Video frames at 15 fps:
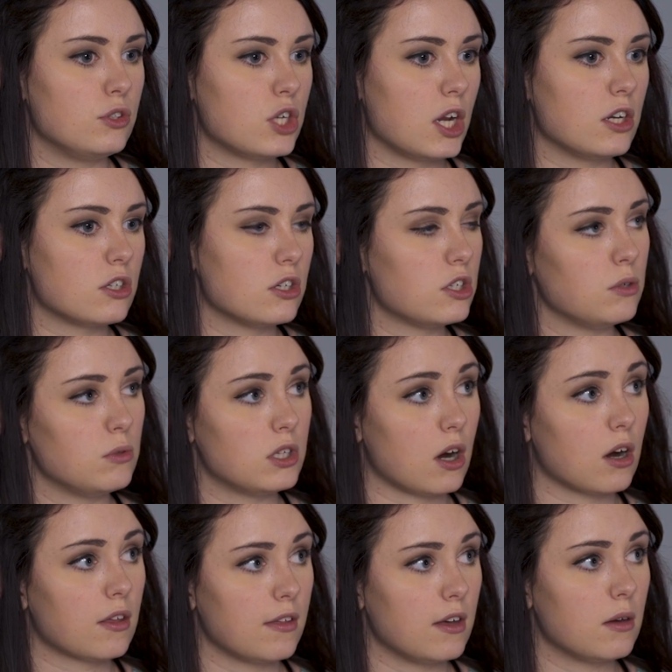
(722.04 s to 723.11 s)
change it to a
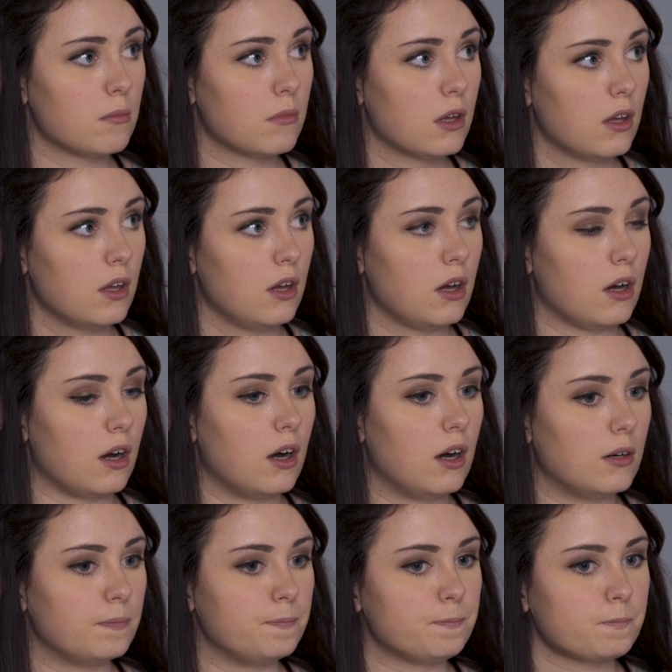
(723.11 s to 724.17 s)
dark theme.
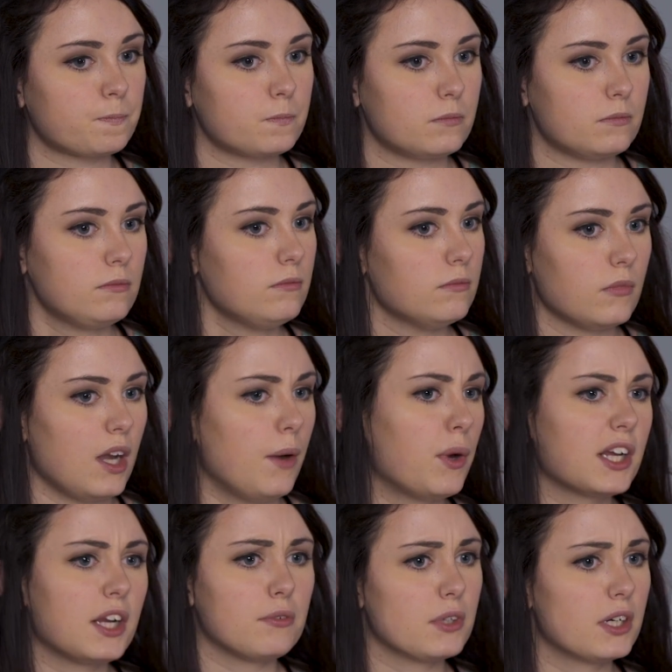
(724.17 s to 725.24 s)
Um, I
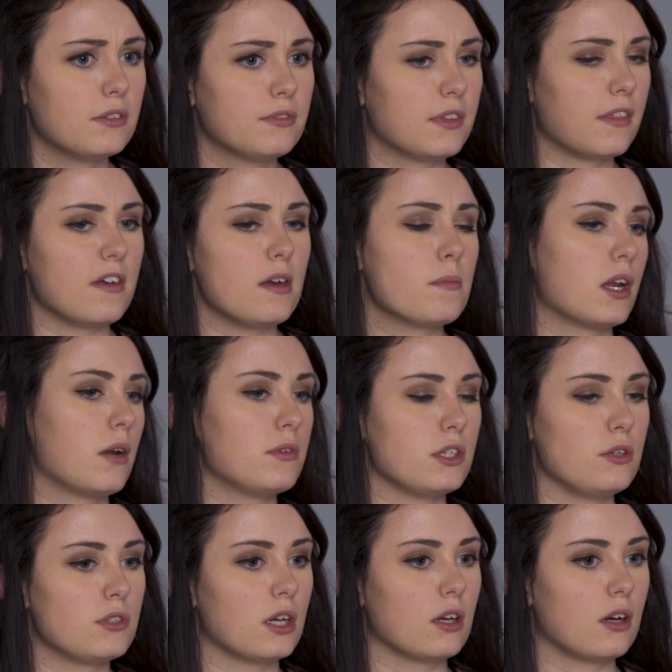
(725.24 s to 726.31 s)
want to get rid of the theme that I was
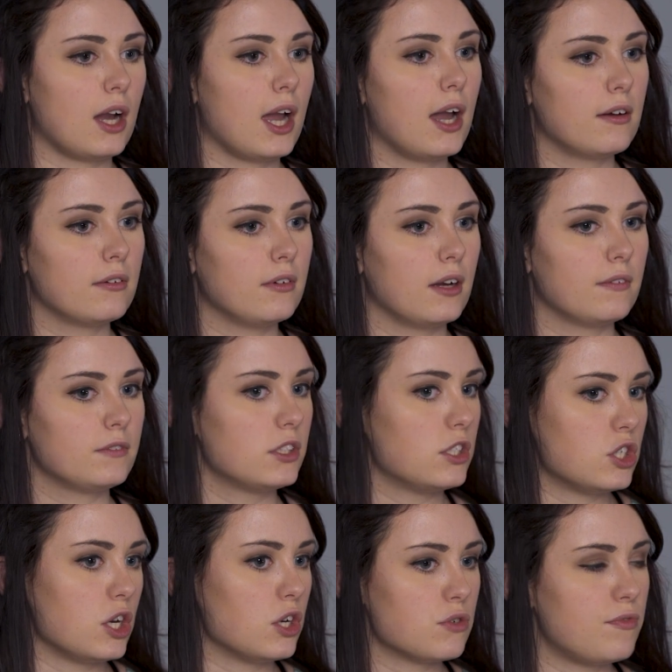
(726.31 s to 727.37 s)
using. I have to
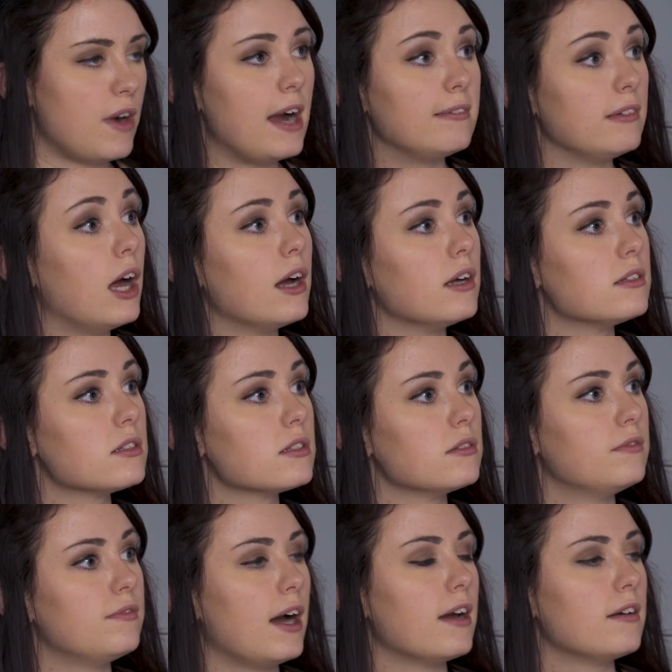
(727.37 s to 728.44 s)
change five lines,
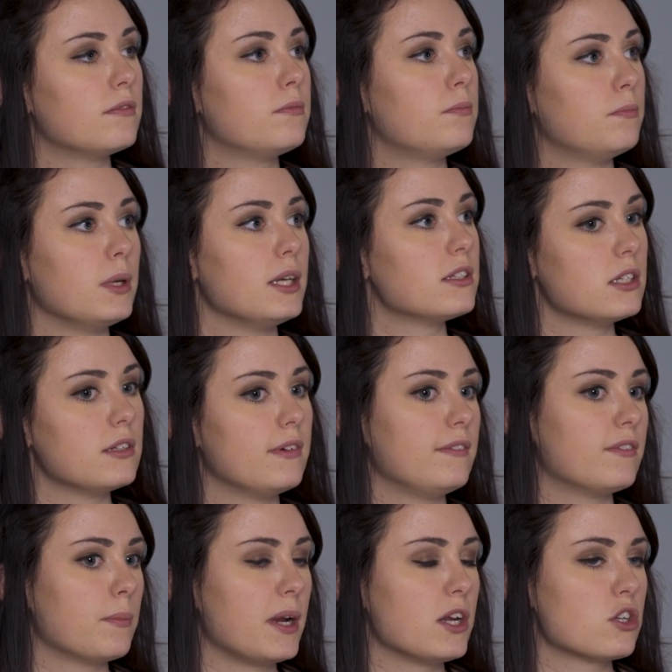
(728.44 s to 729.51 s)
five pieces of
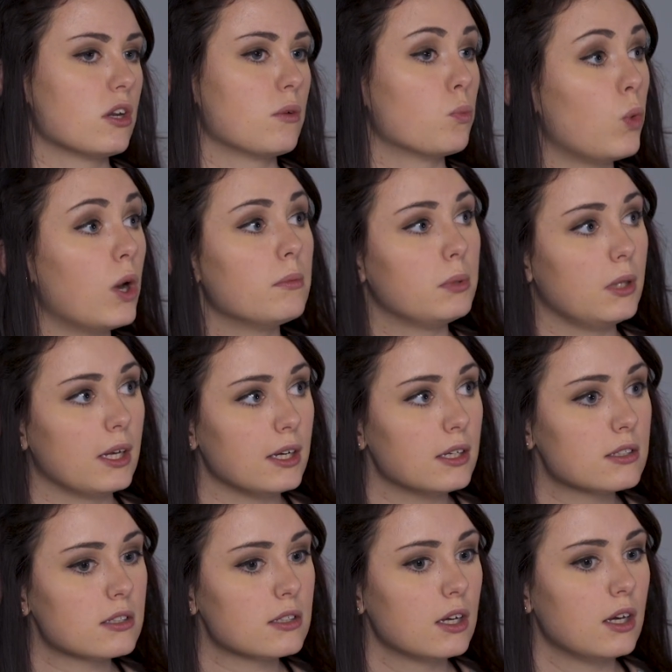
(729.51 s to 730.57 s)
information in one
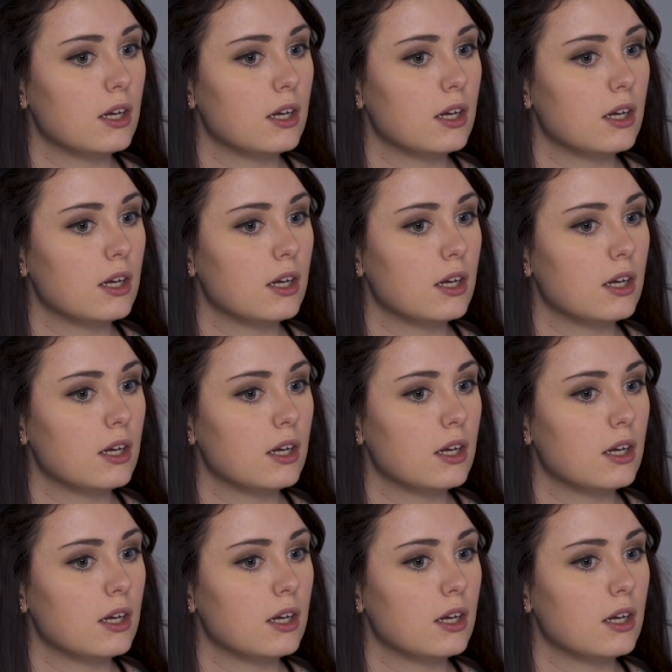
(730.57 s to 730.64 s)
place,